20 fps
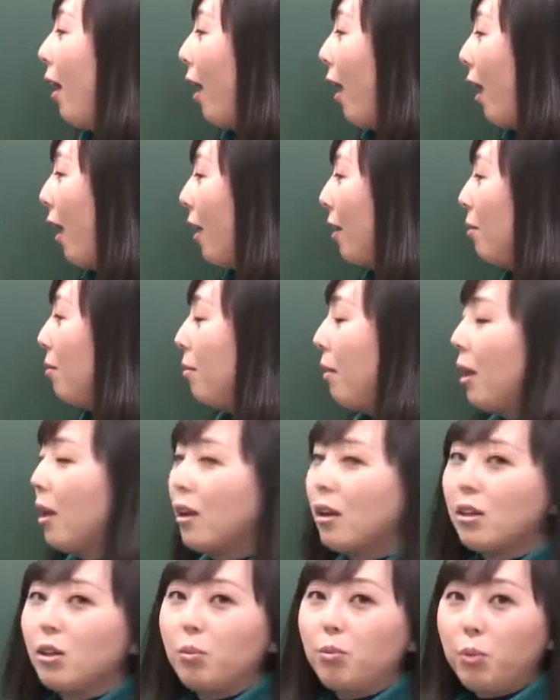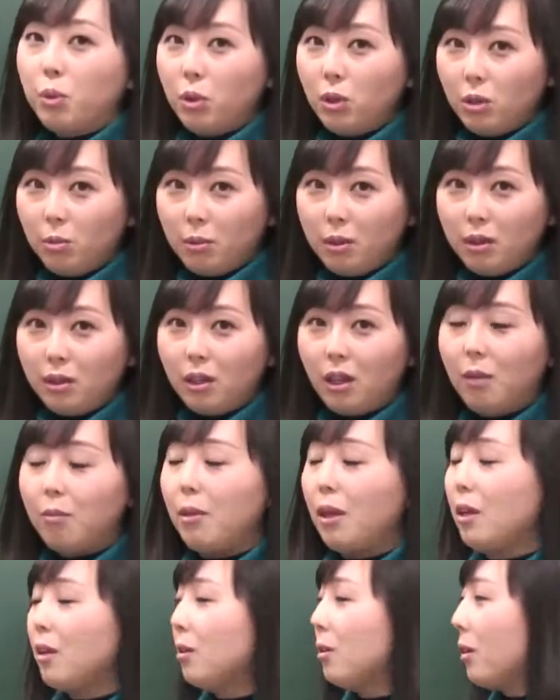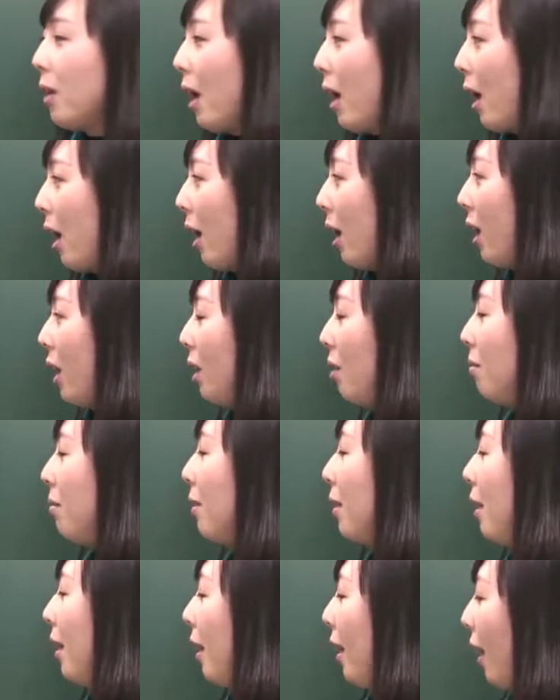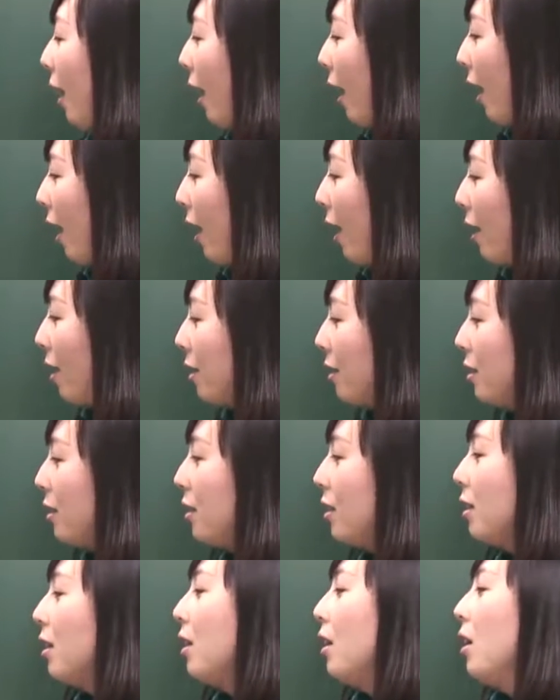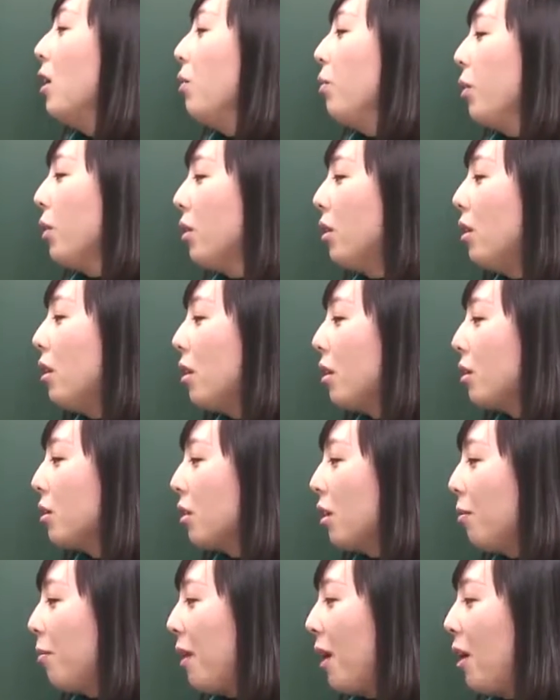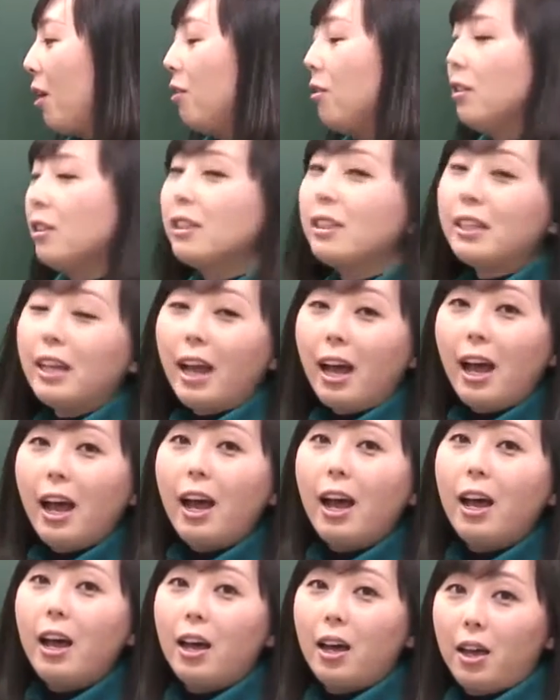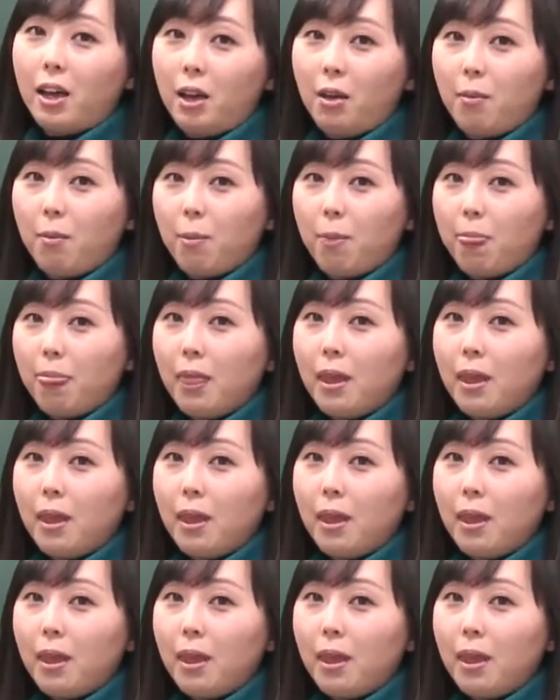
And make an appointment and make a time. And we're gonna learn about time.